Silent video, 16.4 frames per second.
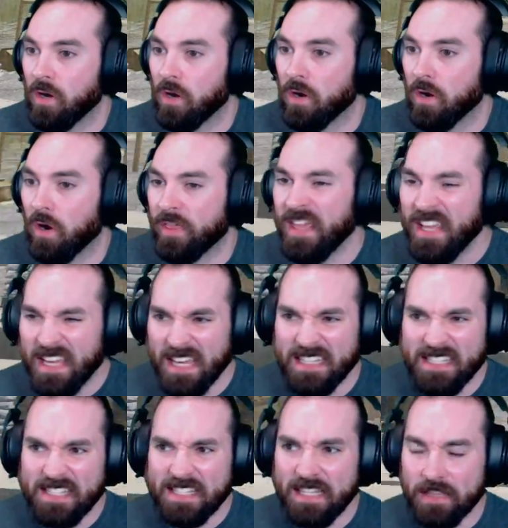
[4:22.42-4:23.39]
Are they
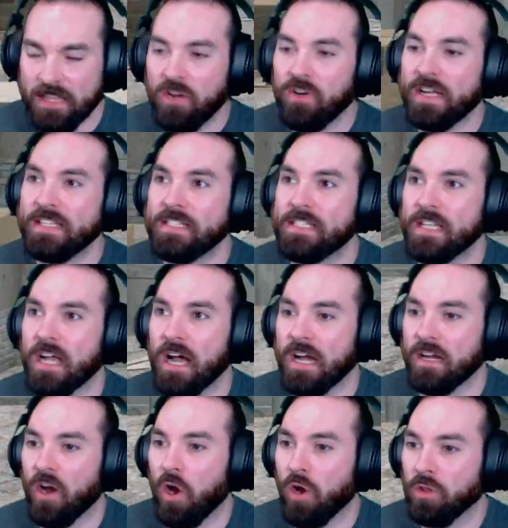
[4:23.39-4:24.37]
in? They're
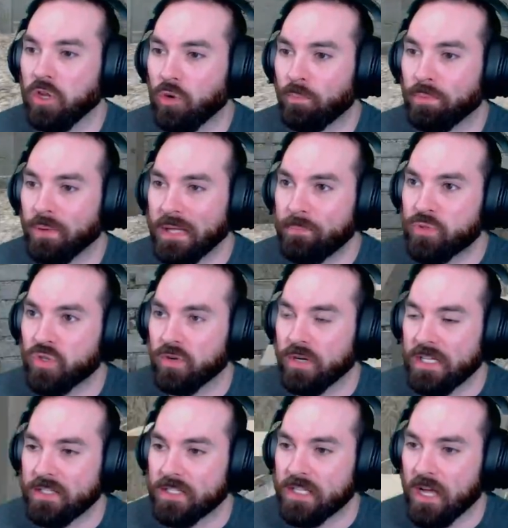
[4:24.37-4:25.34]
inside. Our little blips are
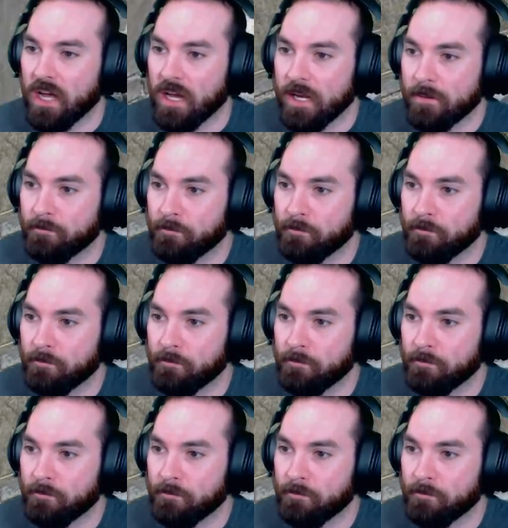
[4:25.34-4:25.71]
inside.